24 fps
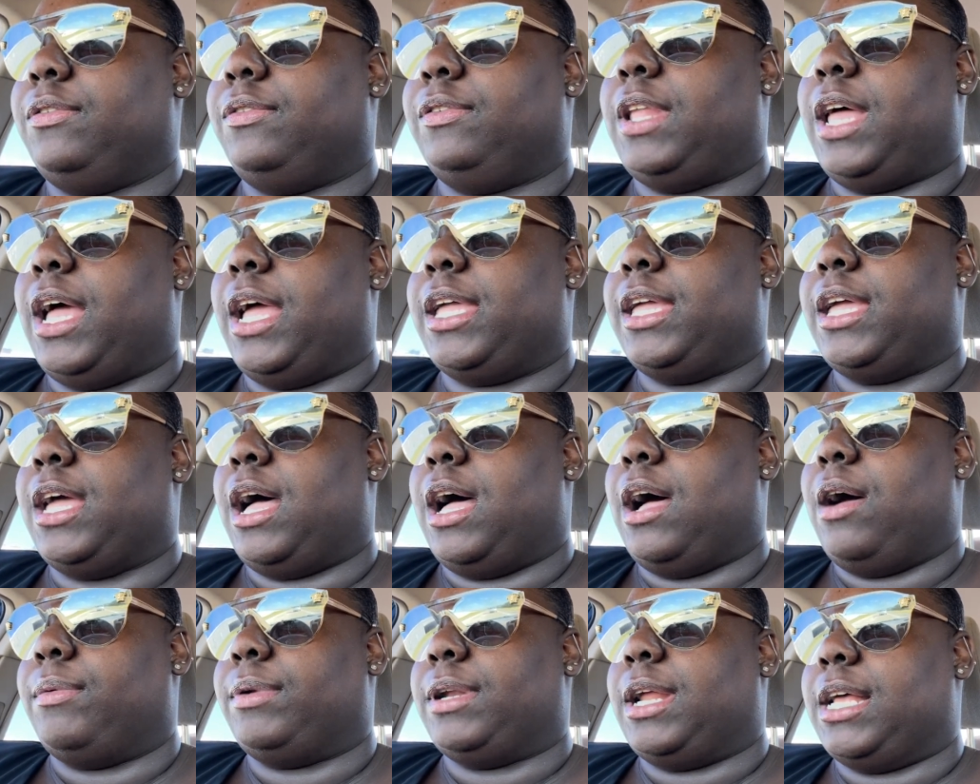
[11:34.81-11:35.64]
Like y'all,
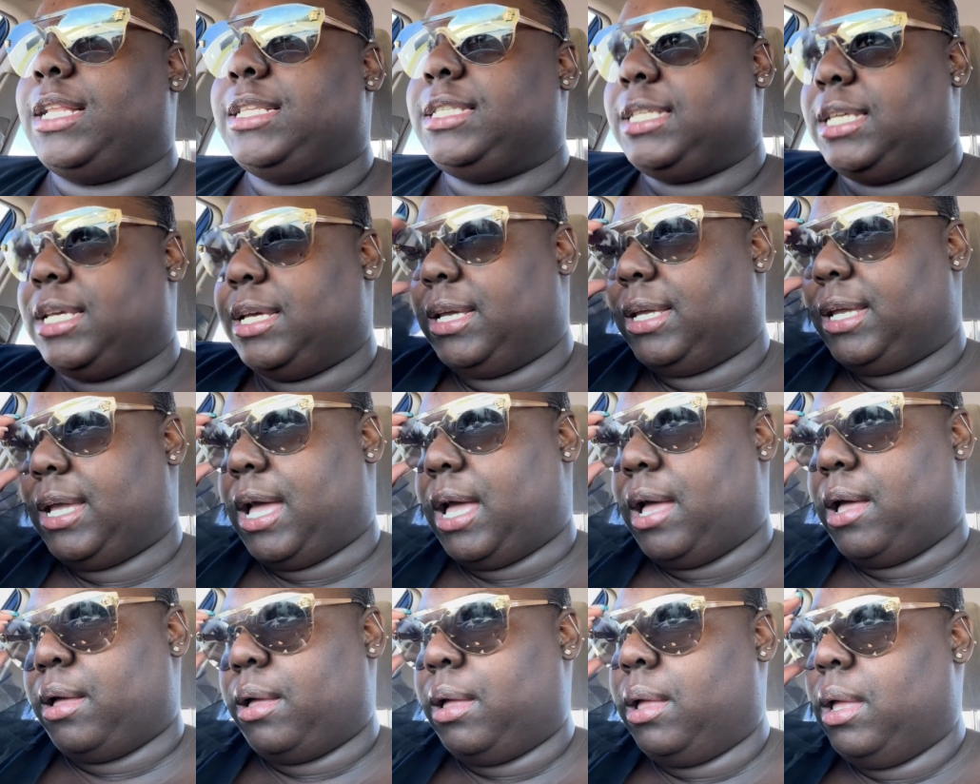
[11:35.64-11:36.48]
when I tell
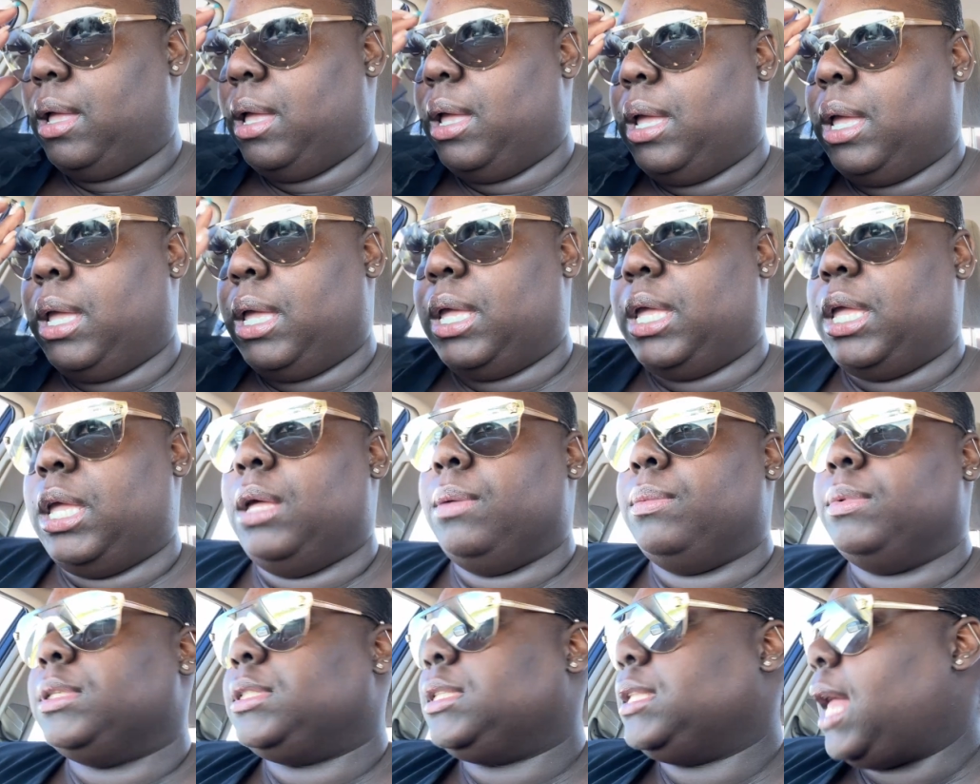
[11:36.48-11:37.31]
y'all, it
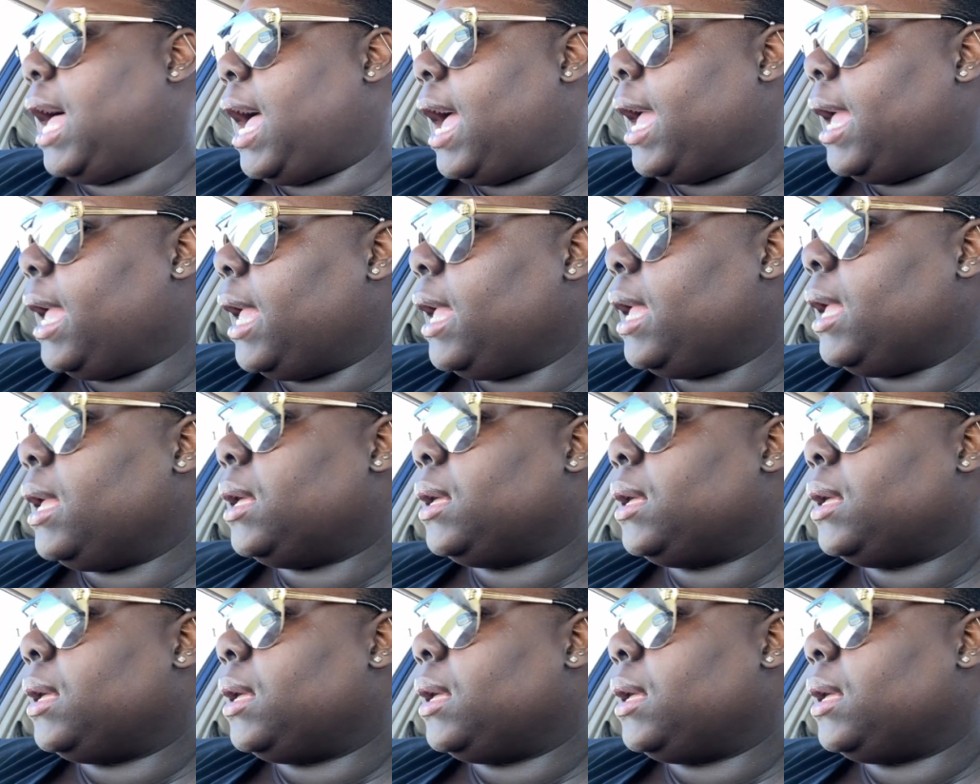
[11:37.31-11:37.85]
was like